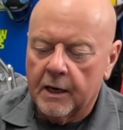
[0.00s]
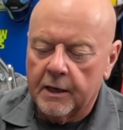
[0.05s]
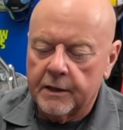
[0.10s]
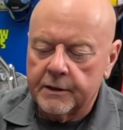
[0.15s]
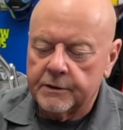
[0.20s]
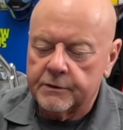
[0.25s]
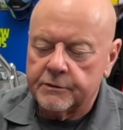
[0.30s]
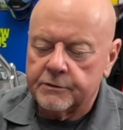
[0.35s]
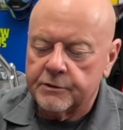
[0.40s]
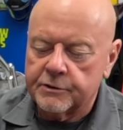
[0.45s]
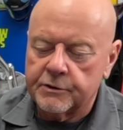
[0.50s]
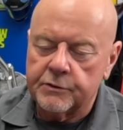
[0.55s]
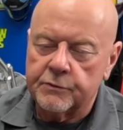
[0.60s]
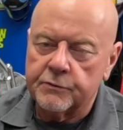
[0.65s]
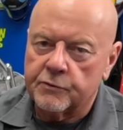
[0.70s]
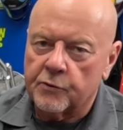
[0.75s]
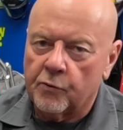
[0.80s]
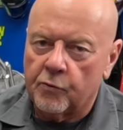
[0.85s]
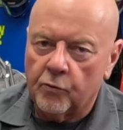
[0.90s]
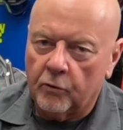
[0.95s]
You just
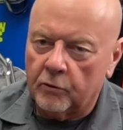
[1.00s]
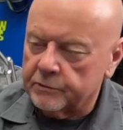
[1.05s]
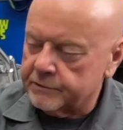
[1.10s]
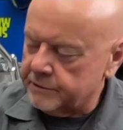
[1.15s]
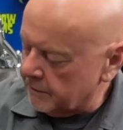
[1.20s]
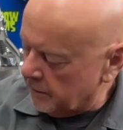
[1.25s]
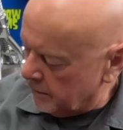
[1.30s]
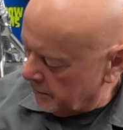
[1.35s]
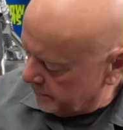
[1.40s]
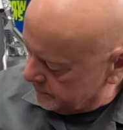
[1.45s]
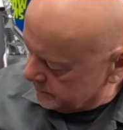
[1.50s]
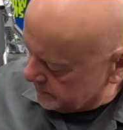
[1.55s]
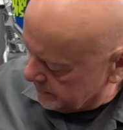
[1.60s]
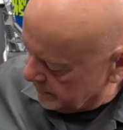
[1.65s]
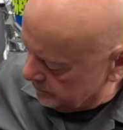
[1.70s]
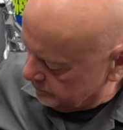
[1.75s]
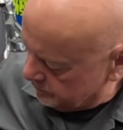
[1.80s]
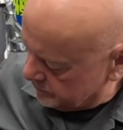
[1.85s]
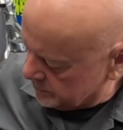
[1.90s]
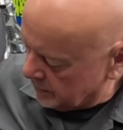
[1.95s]
use a hole saw the
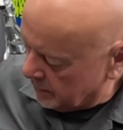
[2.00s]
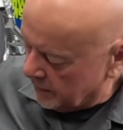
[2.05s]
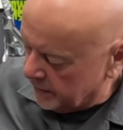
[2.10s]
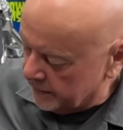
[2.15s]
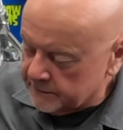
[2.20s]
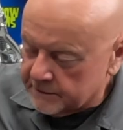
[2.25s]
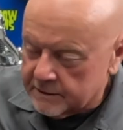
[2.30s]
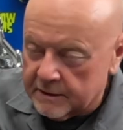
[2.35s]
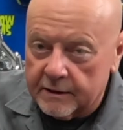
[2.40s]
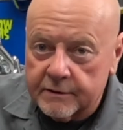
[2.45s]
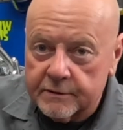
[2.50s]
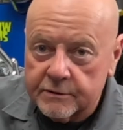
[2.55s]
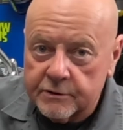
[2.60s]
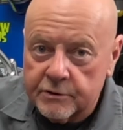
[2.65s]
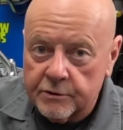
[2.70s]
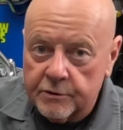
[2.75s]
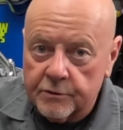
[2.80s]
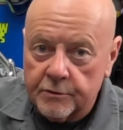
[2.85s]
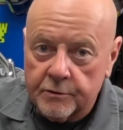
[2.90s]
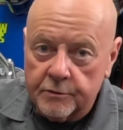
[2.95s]
same size as
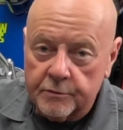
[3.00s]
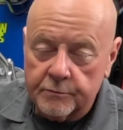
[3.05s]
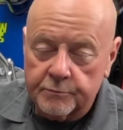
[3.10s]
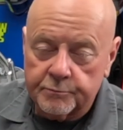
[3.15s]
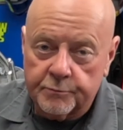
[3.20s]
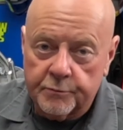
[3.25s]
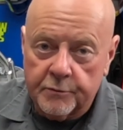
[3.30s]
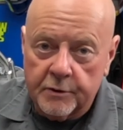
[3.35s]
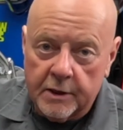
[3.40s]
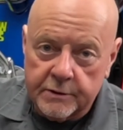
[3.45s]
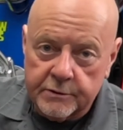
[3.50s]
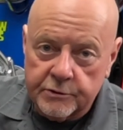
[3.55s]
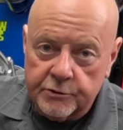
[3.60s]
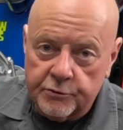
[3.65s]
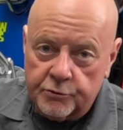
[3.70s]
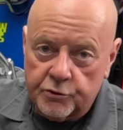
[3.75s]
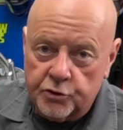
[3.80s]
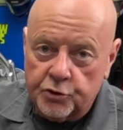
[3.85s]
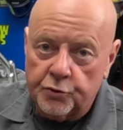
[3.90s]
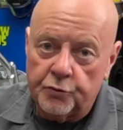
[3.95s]
your
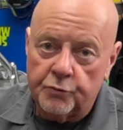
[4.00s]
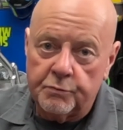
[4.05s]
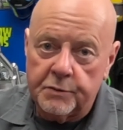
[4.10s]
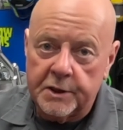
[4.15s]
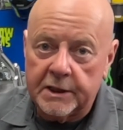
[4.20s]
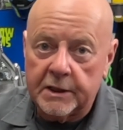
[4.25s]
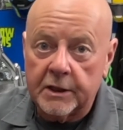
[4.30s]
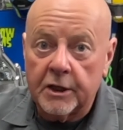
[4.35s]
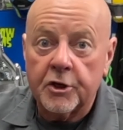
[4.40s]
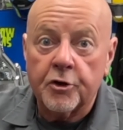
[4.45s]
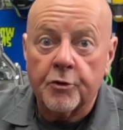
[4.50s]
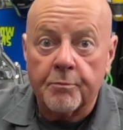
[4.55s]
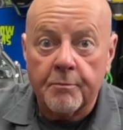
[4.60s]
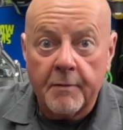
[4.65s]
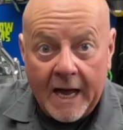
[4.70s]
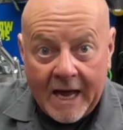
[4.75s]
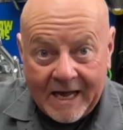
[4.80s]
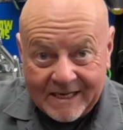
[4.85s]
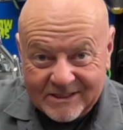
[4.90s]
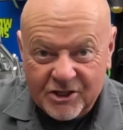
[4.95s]
tubing that you're
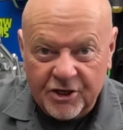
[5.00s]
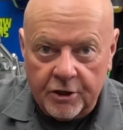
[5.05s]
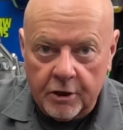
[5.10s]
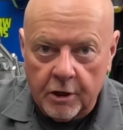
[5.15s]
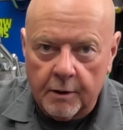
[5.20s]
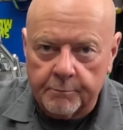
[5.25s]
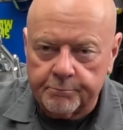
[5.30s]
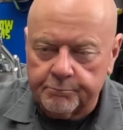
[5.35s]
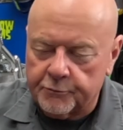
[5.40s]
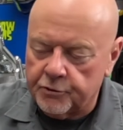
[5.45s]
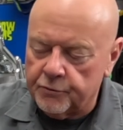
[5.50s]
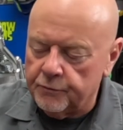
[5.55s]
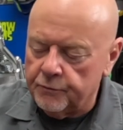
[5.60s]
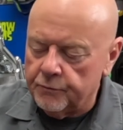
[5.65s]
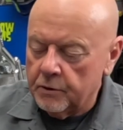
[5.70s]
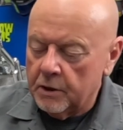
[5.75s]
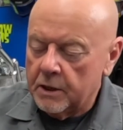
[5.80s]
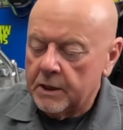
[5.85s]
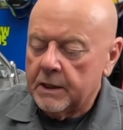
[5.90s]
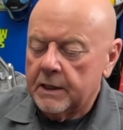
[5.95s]
matching up to,
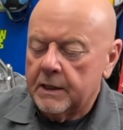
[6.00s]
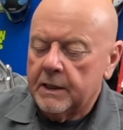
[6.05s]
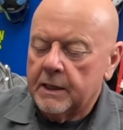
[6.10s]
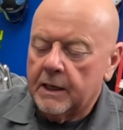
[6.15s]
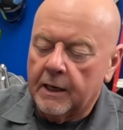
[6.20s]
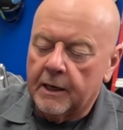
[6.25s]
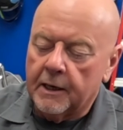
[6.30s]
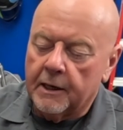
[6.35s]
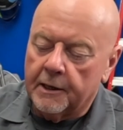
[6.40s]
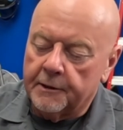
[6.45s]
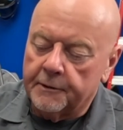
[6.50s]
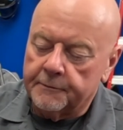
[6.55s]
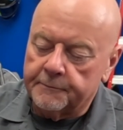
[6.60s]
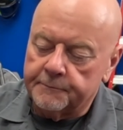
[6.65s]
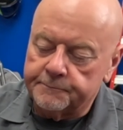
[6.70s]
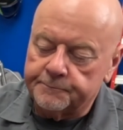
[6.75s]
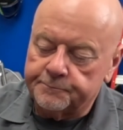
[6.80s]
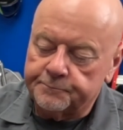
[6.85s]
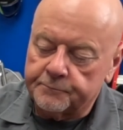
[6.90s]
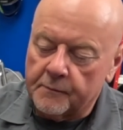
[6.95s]

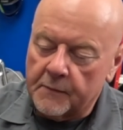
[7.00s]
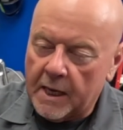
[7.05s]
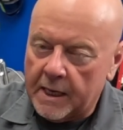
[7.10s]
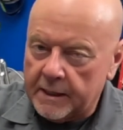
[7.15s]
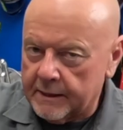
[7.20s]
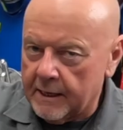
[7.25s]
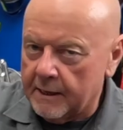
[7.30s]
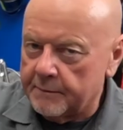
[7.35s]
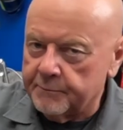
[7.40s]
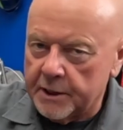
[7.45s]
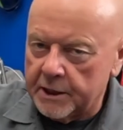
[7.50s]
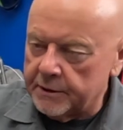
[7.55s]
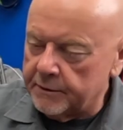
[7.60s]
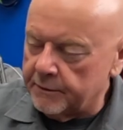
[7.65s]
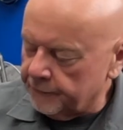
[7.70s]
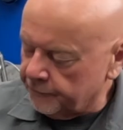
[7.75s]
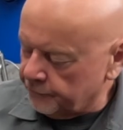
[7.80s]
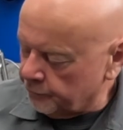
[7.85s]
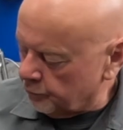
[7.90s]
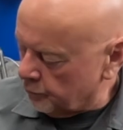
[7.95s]
and that made
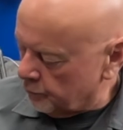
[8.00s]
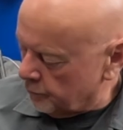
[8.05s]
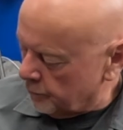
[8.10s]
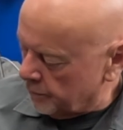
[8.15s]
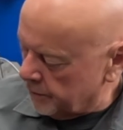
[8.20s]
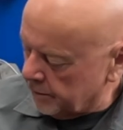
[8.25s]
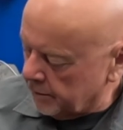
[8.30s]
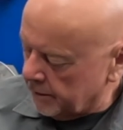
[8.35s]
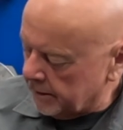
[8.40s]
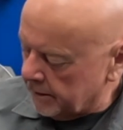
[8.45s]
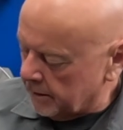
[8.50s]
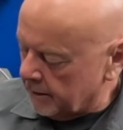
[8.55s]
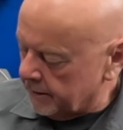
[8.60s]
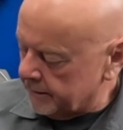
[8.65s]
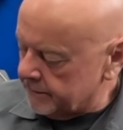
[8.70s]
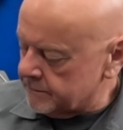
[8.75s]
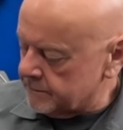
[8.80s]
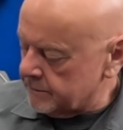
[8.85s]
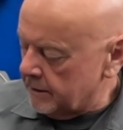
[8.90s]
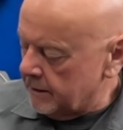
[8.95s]
this really
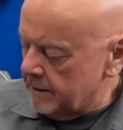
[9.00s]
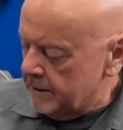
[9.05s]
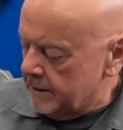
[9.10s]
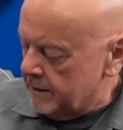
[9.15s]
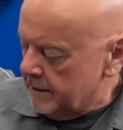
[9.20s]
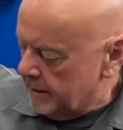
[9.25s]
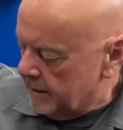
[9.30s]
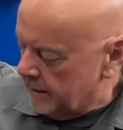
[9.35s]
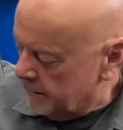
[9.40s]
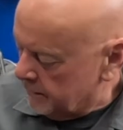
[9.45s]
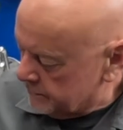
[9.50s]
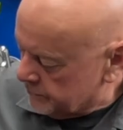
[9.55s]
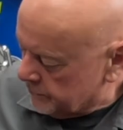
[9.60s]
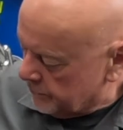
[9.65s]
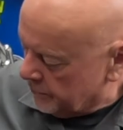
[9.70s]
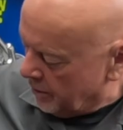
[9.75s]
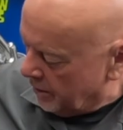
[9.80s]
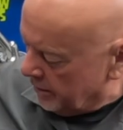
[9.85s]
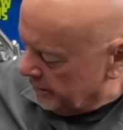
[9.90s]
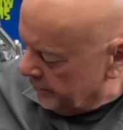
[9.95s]
nice. So
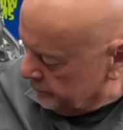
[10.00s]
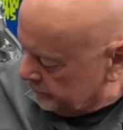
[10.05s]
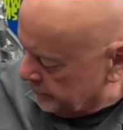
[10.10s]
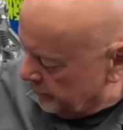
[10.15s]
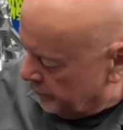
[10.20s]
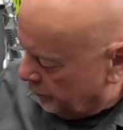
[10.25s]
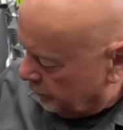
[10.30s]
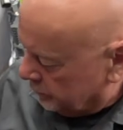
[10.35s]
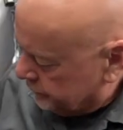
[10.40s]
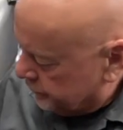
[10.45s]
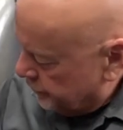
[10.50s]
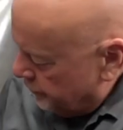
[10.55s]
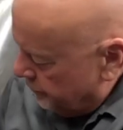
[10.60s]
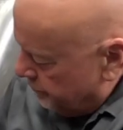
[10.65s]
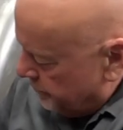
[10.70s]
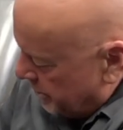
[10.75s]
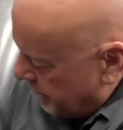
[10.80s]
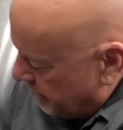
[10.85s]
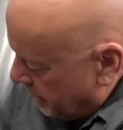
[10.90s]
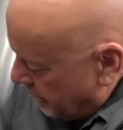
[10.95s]
got out the old
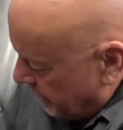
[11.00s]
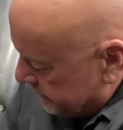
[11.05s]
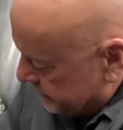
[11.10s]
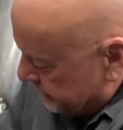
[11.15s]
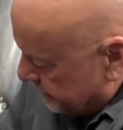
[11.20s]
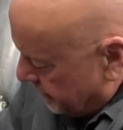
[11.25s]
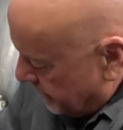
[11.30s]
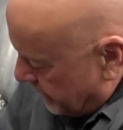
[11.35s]
tubing notcher.